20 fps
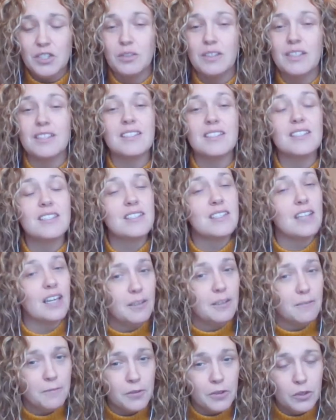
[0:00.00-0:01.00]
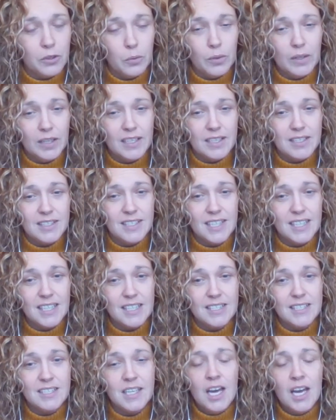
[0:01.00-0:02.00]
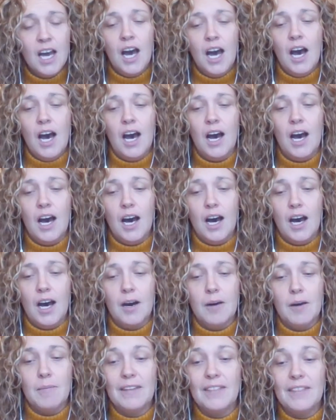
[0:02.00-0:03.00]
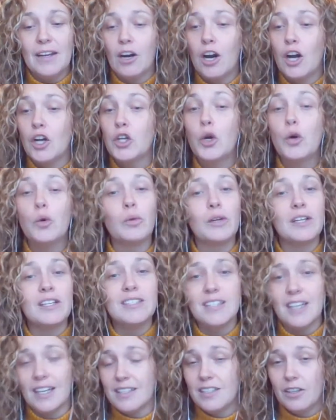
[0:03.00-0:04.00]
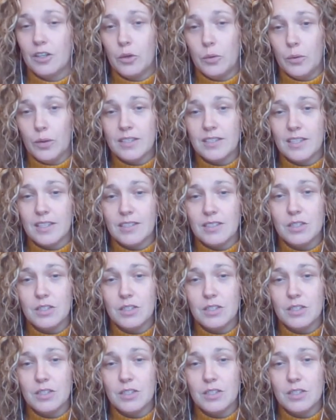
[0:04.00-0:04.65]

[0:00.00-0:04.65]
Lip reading: You need to study for the quizzes, and there are no resets on quizzes.